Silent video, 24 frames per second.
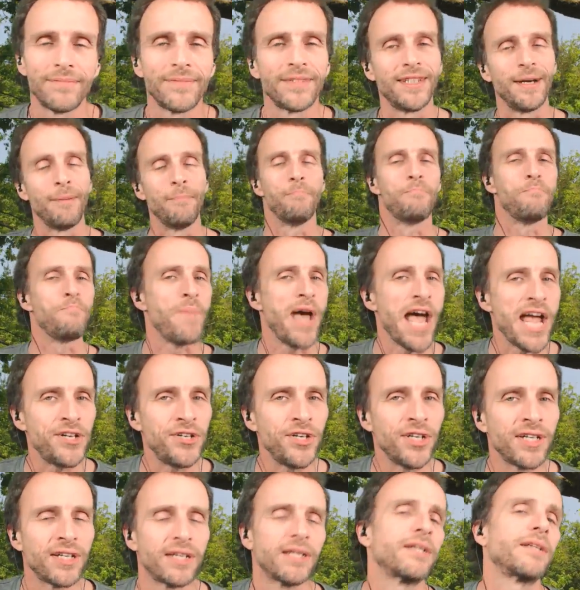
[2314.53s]
The
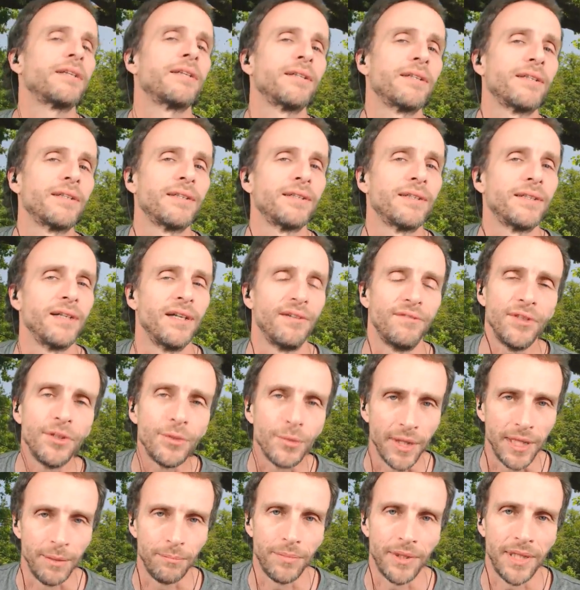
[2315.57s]
magic of the
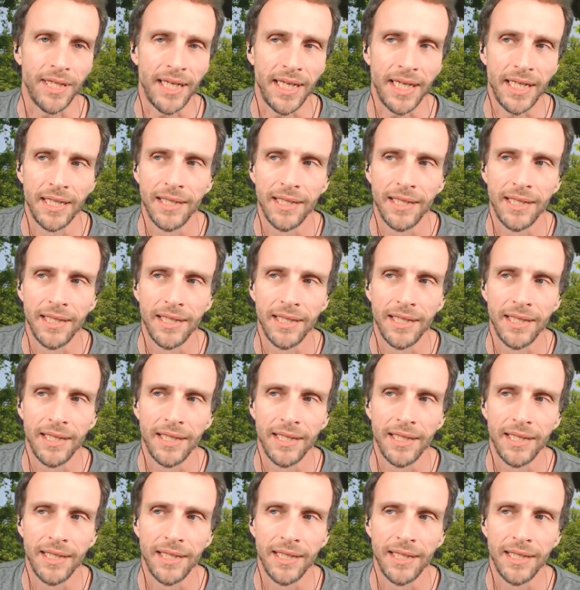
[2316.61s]
replay.